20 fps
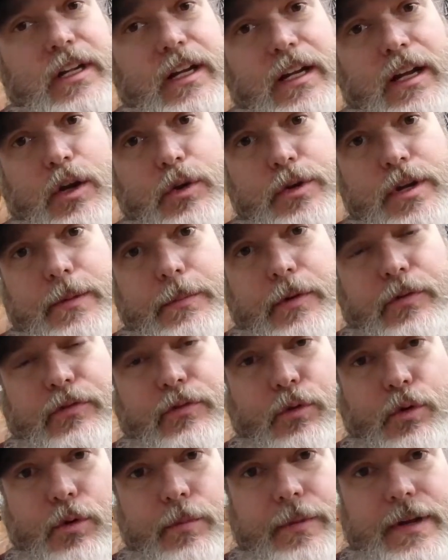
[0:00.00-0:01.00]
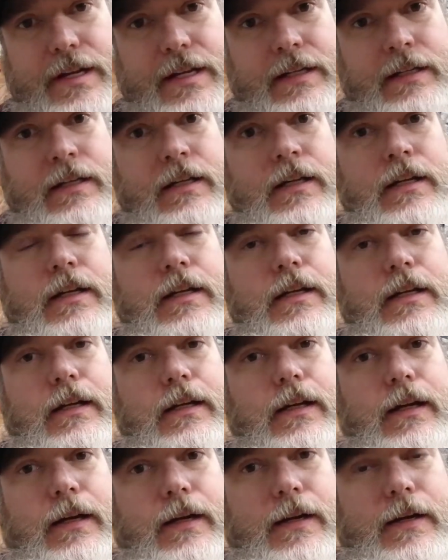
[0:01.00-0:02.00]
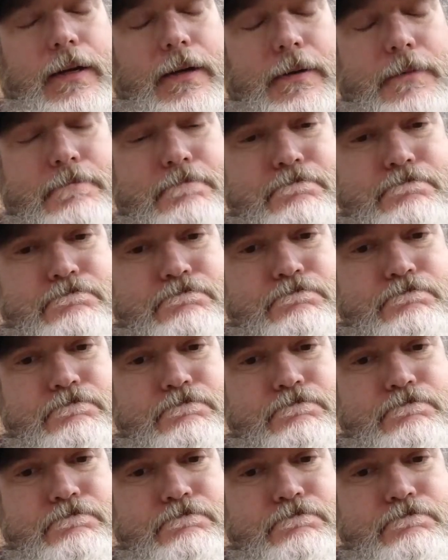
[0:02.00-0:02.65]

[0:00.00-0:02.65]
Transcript: that owned it before me, I'm